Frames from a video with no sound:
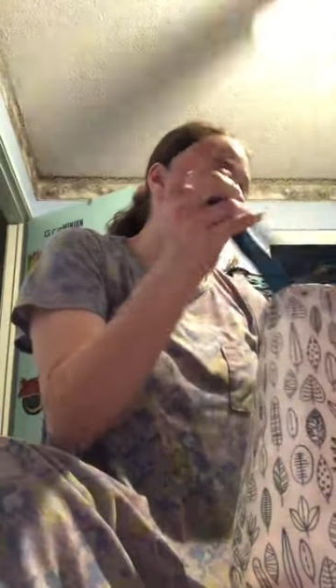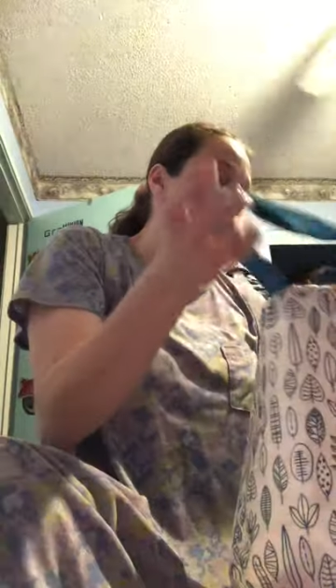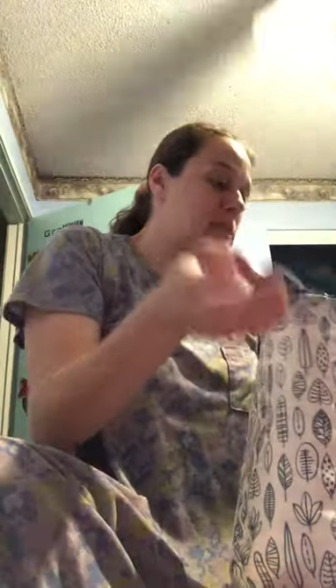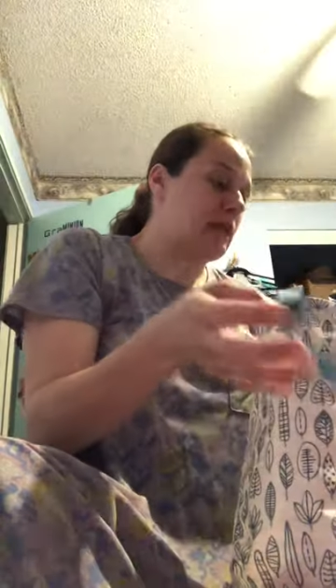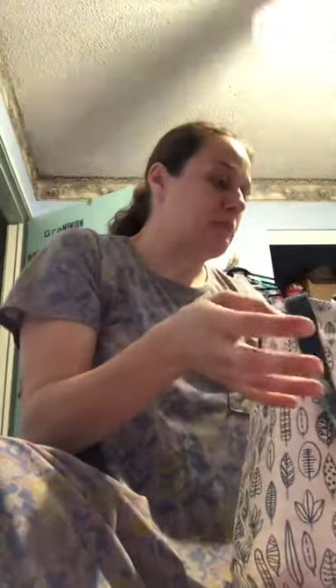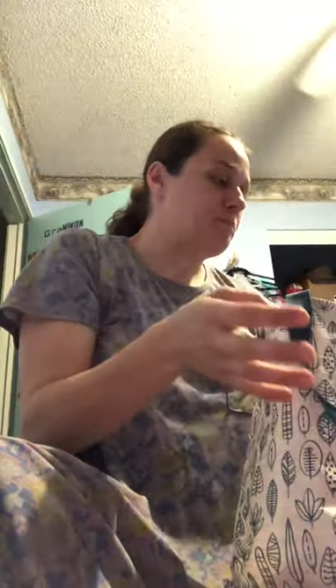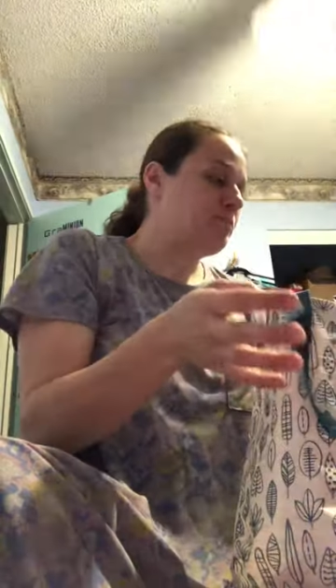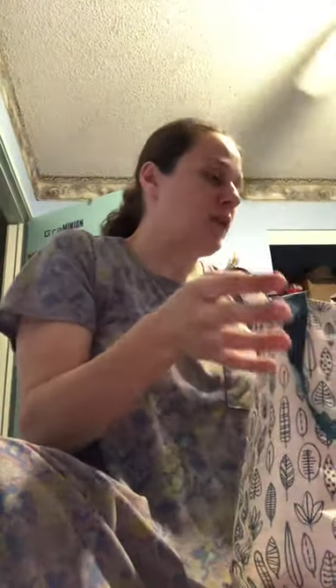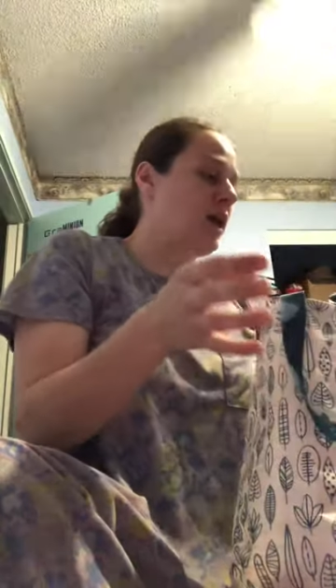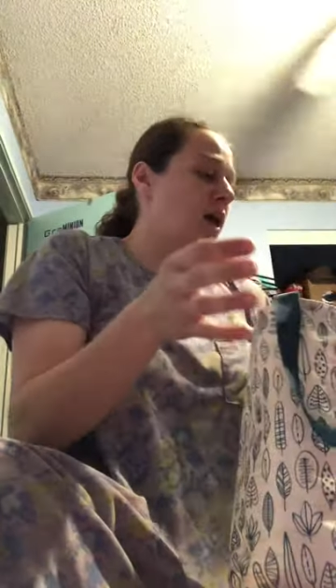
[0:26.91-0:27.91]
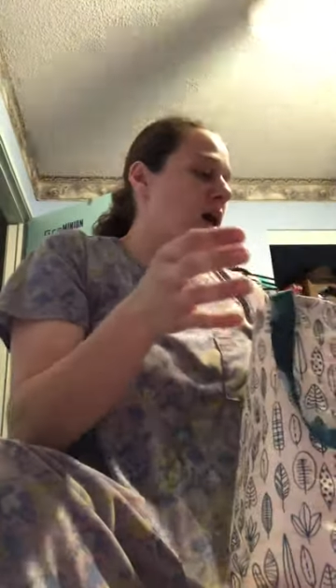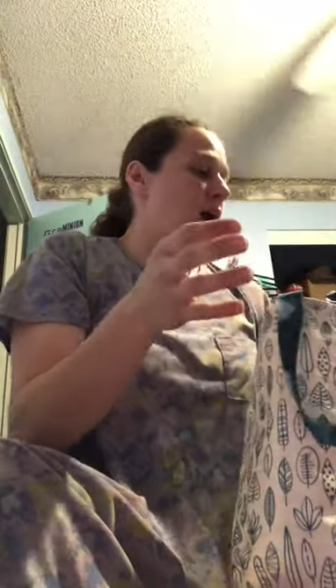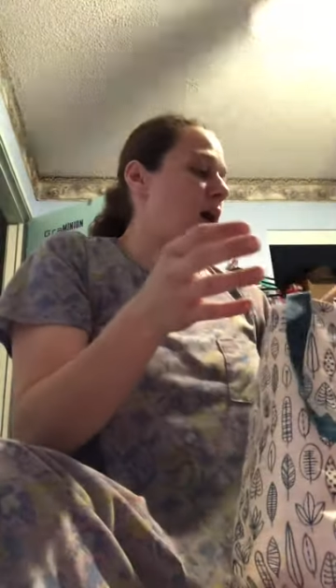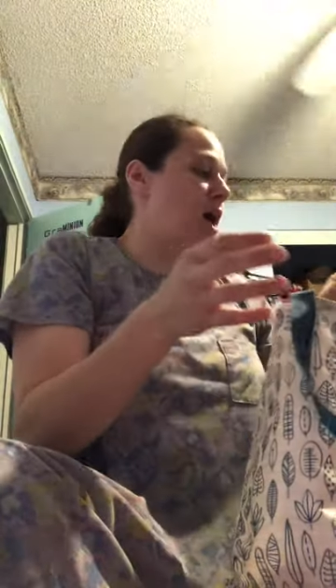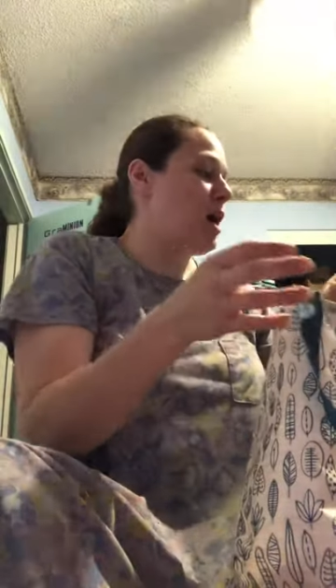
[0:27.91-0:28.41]
but we'll see.
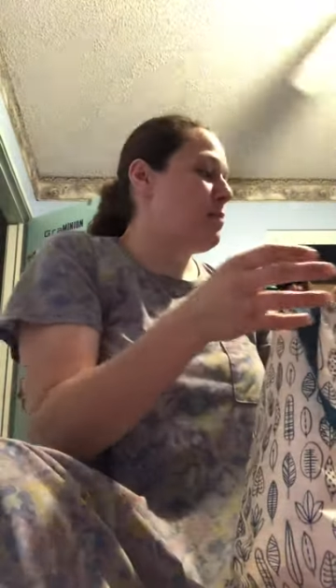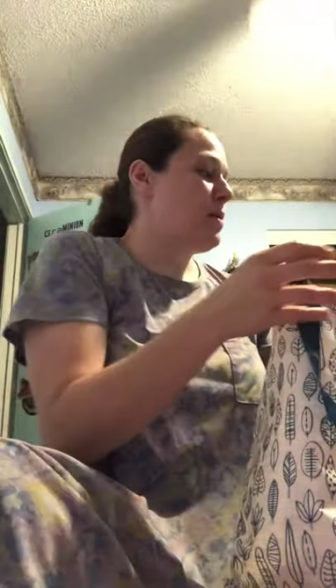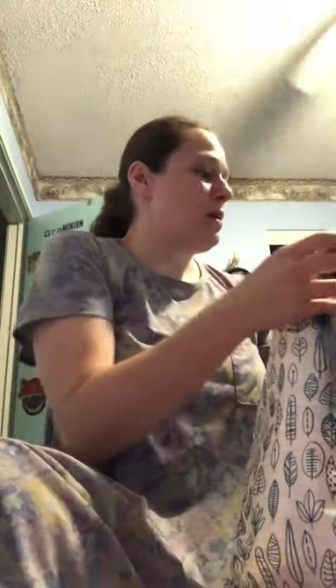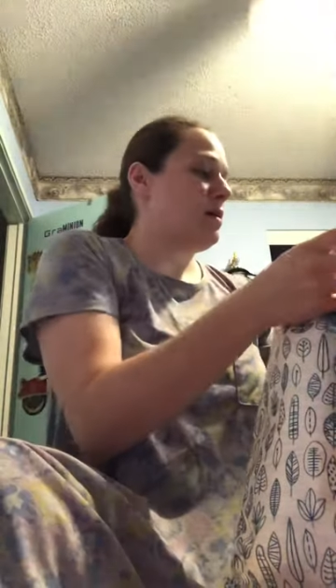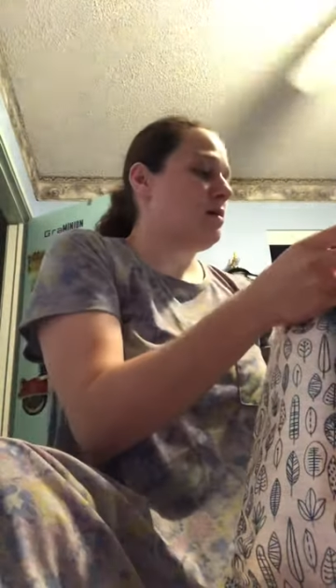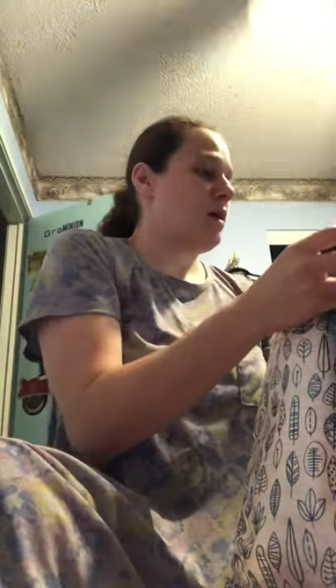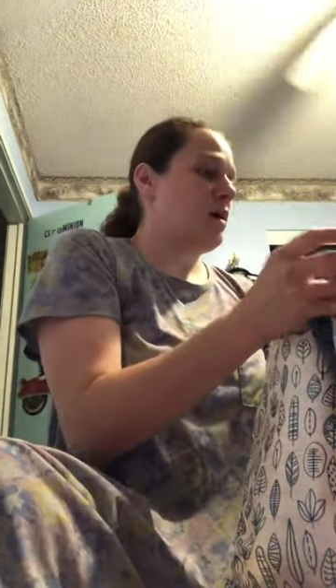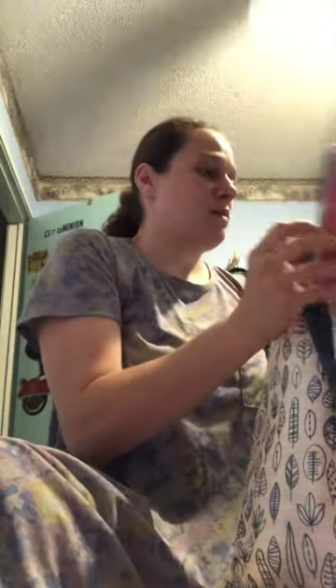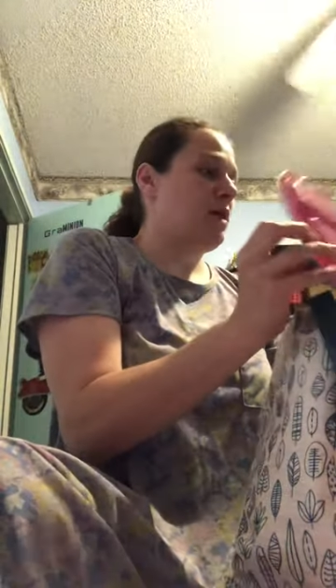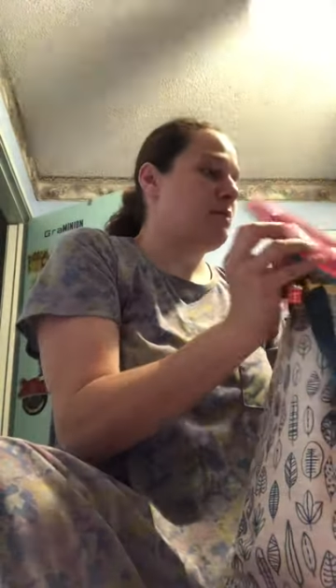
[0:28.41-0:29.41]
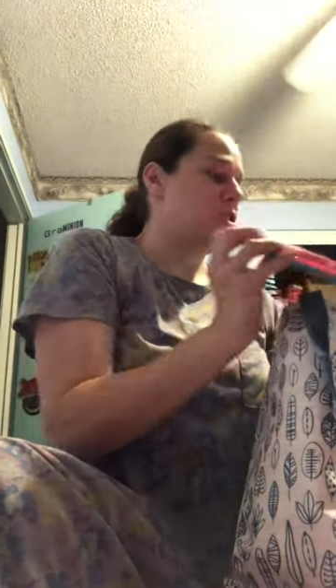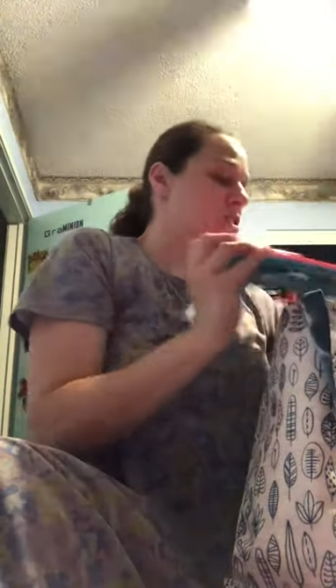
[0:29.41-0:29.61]
Um, let me